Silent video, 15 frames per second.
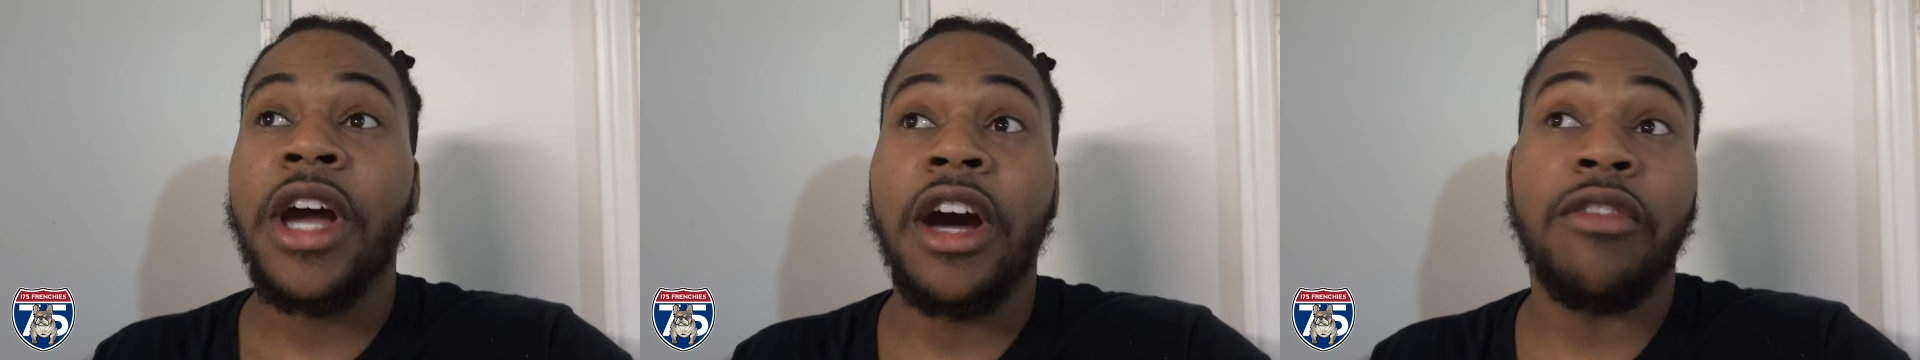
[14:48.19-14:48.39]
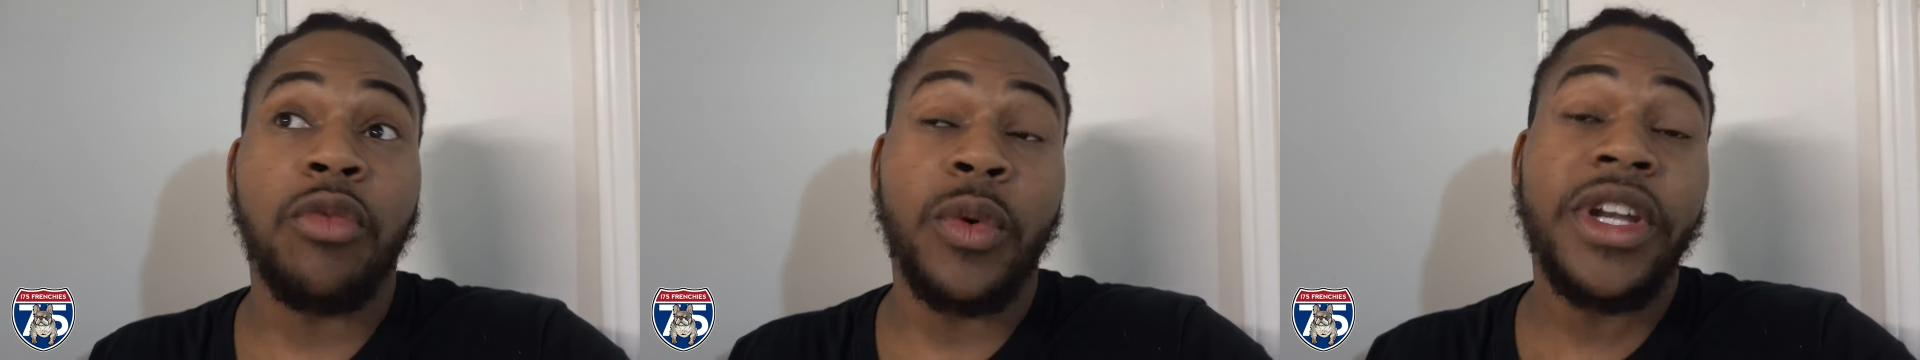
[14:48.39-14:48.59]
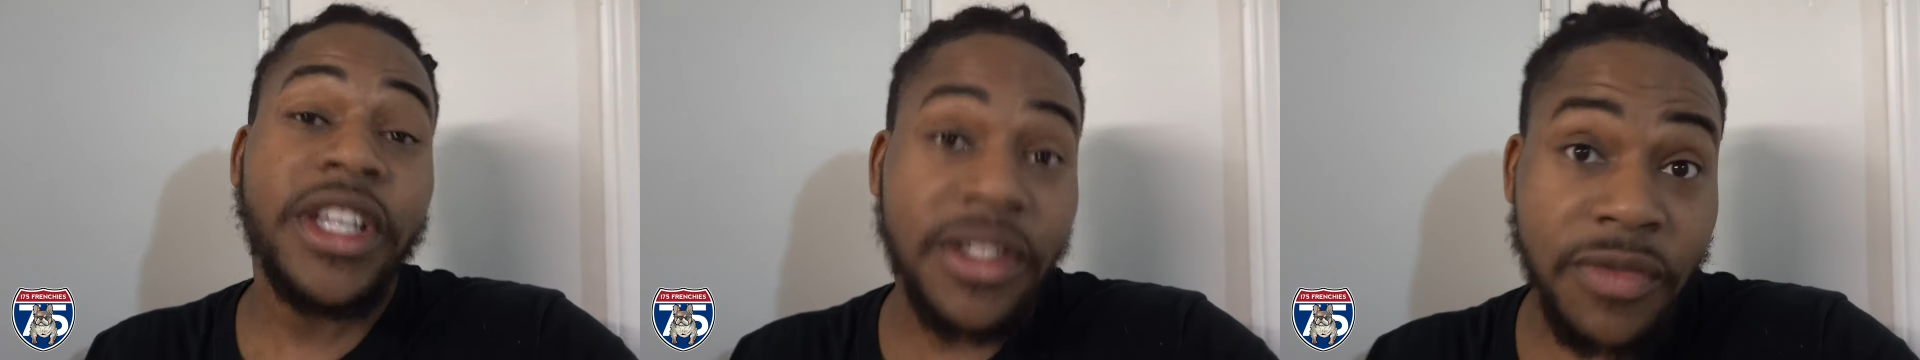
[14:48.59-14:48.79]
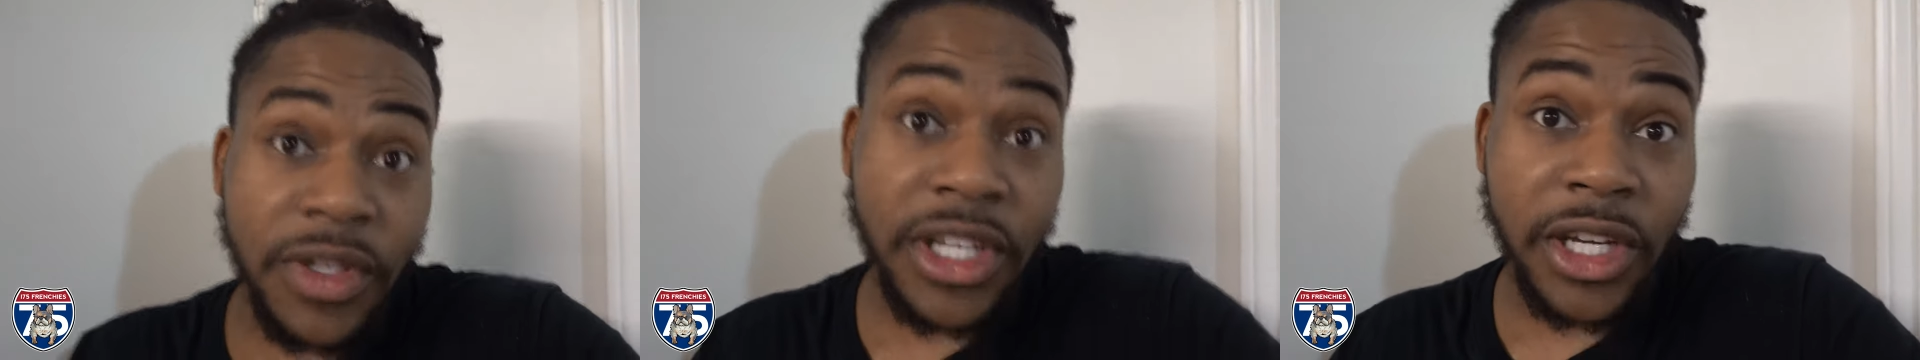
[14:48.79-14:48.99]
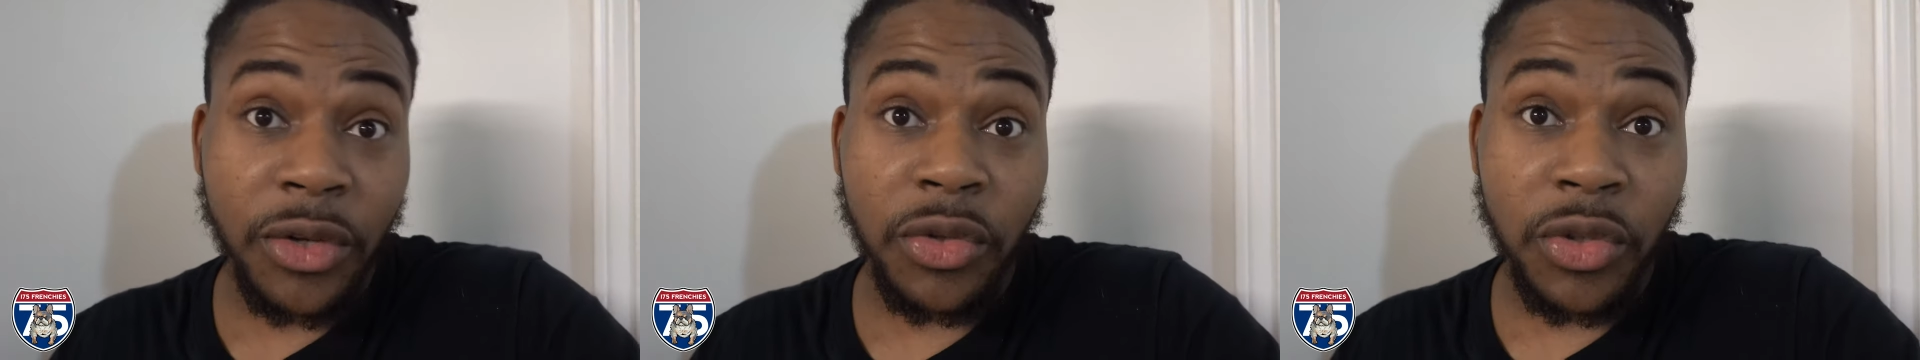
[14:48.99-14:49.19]
of when this
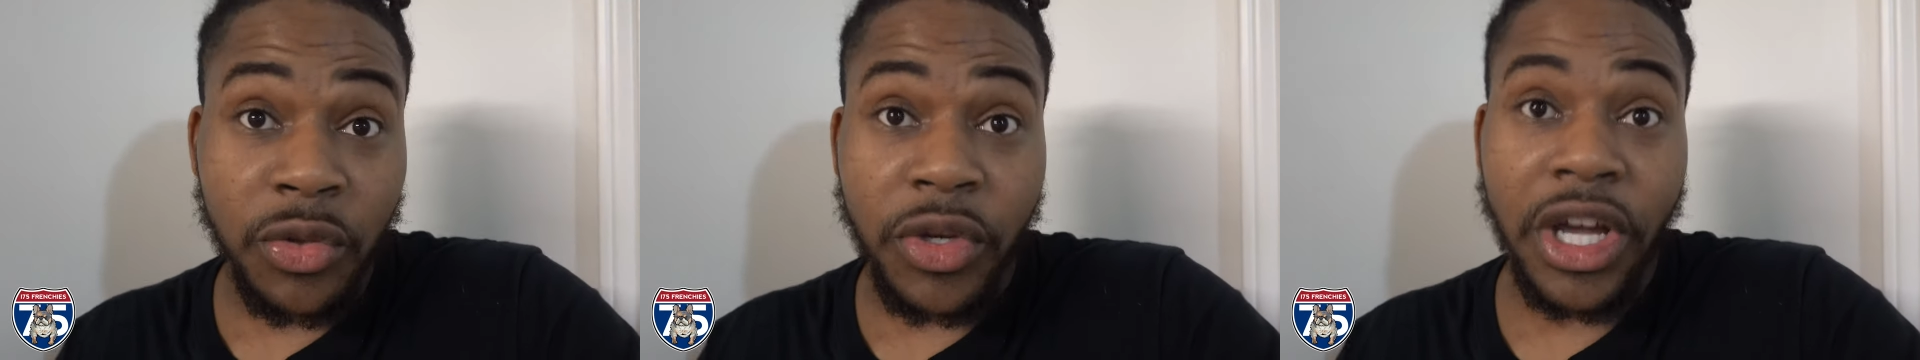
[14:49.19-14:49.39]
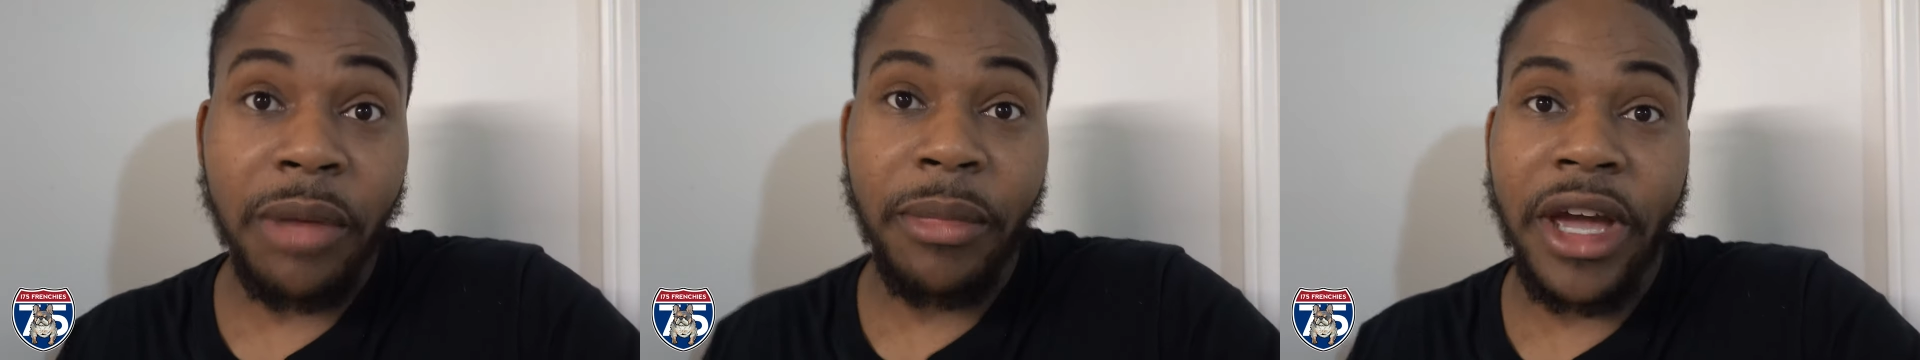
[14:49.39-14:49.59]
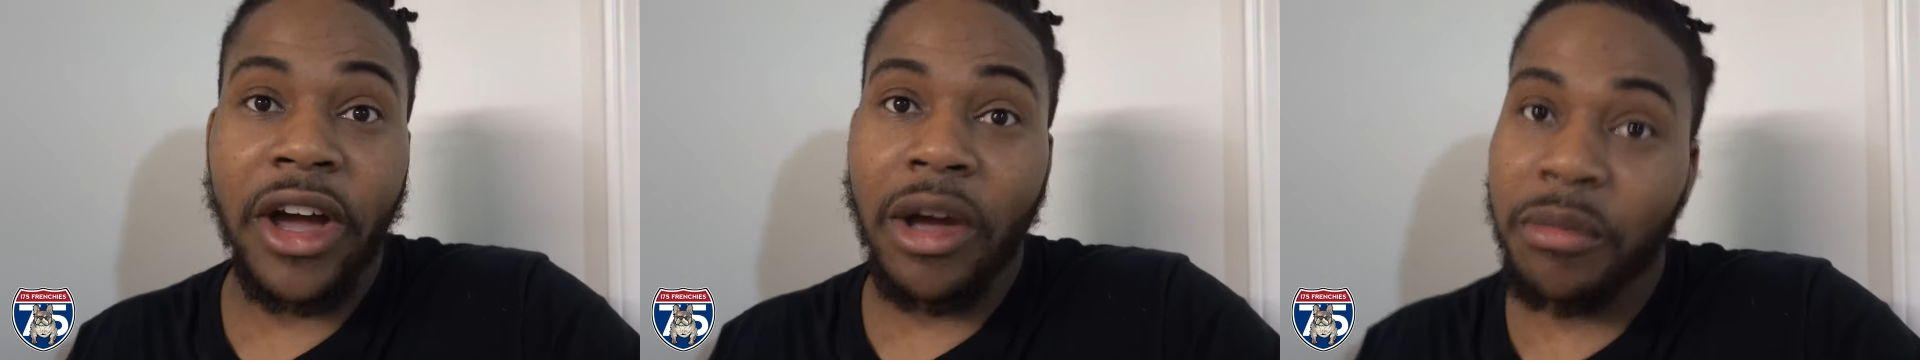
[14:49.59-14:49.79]
video do come out,